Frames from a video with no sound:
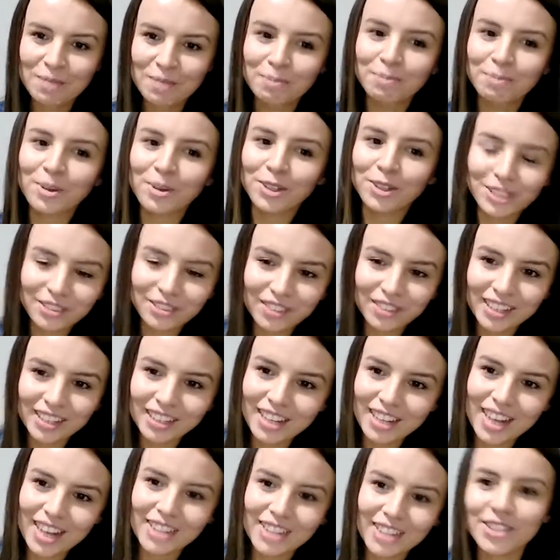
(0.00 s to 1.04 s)

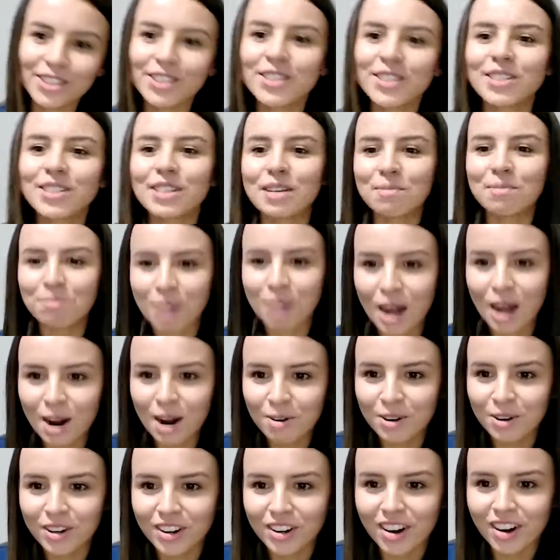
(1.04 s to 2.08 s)
motivate others,
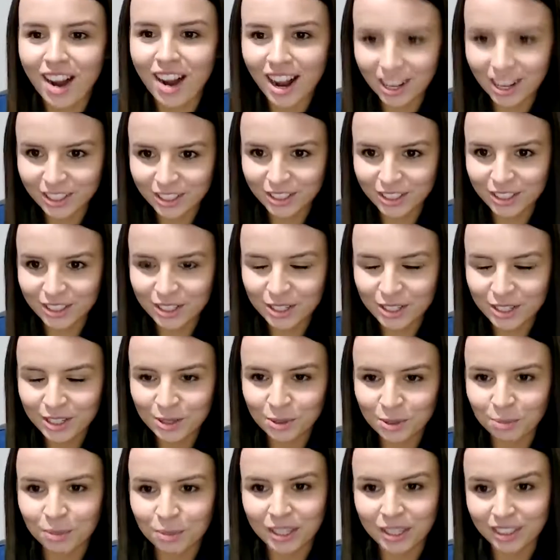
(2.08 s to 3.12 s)
empower others
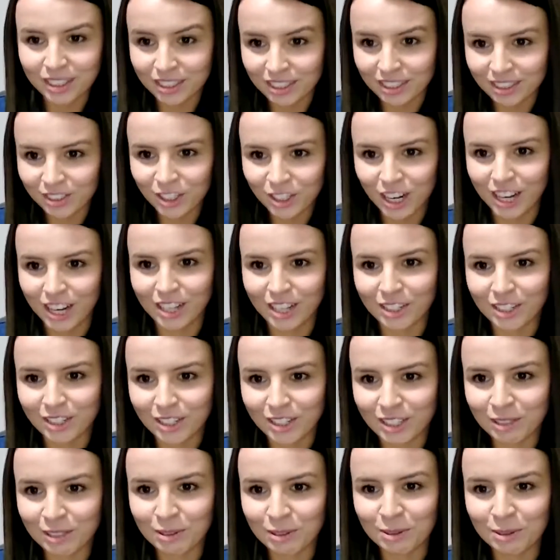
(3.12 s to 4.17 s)
to be the
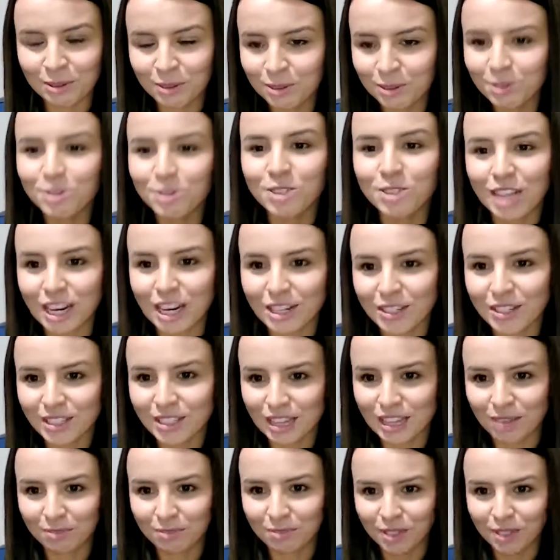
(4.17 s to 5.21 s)
change and to change
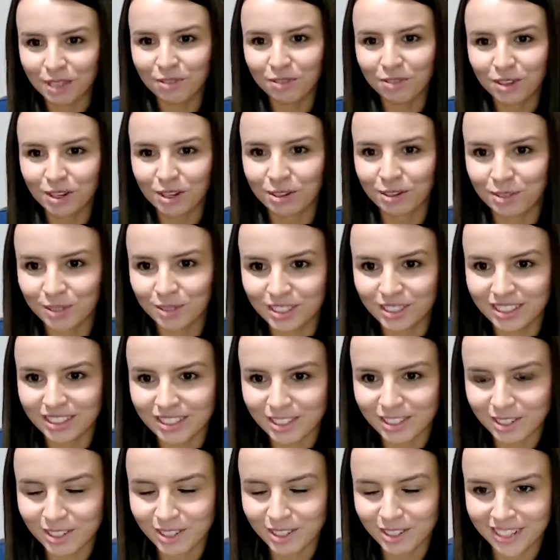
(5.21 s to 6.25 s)
something for a good in the
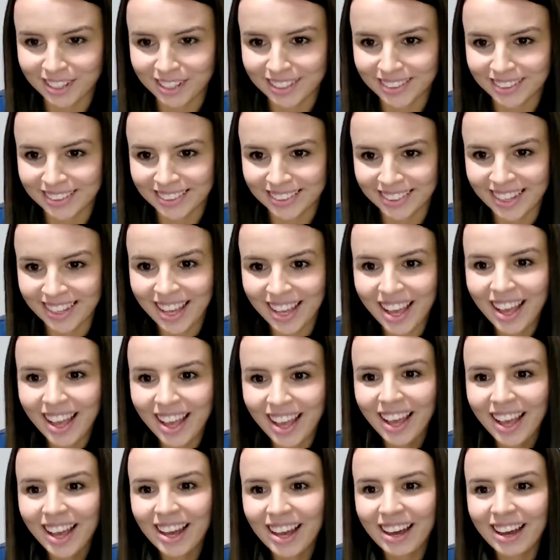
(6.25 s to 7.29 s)
society.
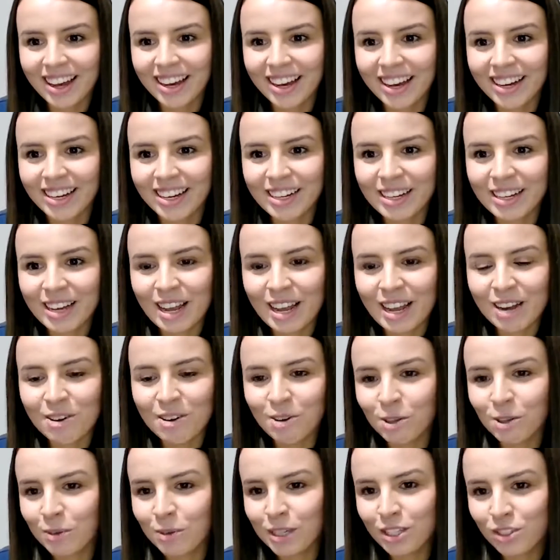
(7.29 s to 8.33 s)
And
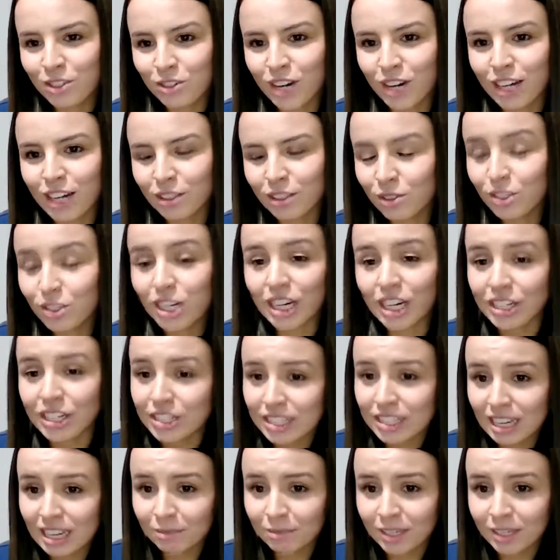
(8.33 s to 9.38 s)
always try to change
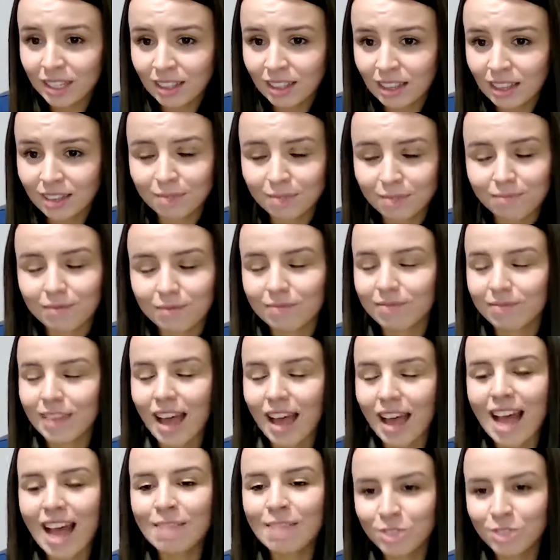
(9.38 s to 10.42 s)
something, like,
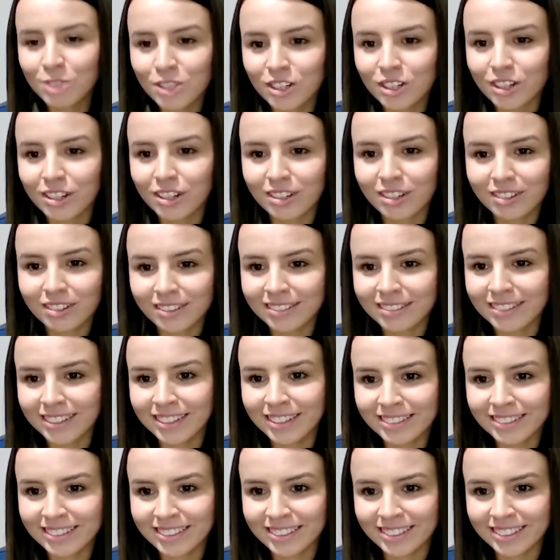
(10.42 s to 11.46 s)
I'm sure
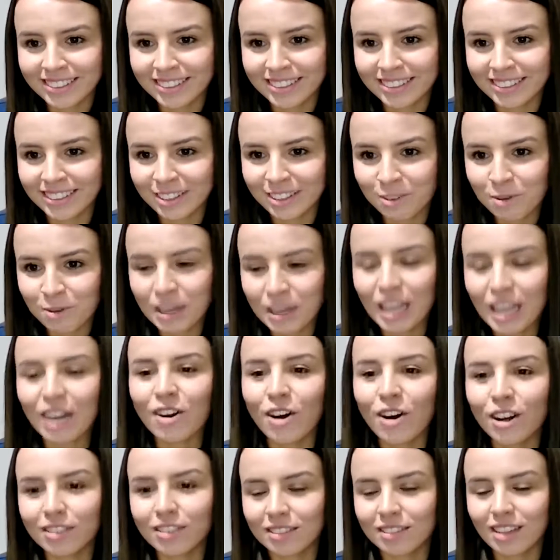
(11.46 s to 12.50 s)
that we
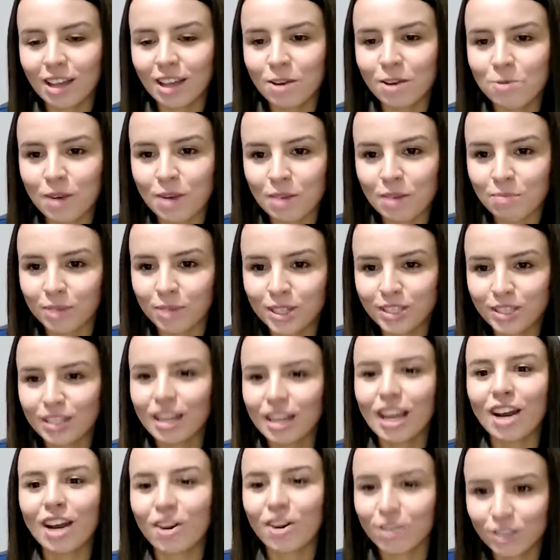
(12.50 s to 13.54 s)
cannot, like, one person
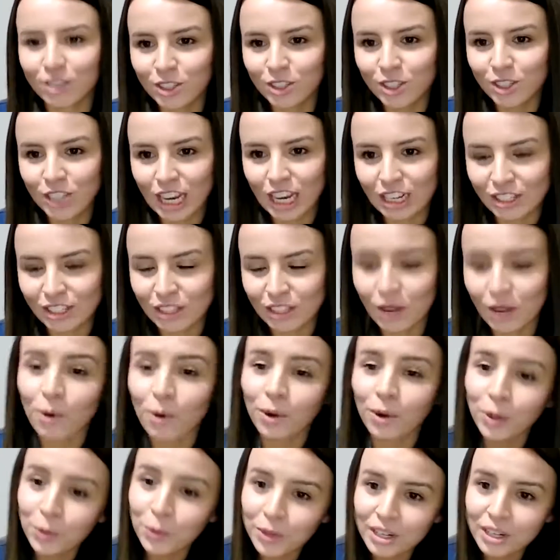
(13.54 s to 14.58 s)
cannot change the
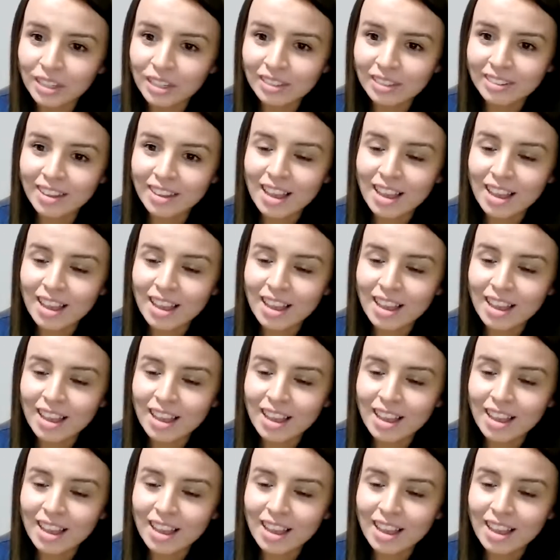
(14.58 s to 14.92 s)
whole world,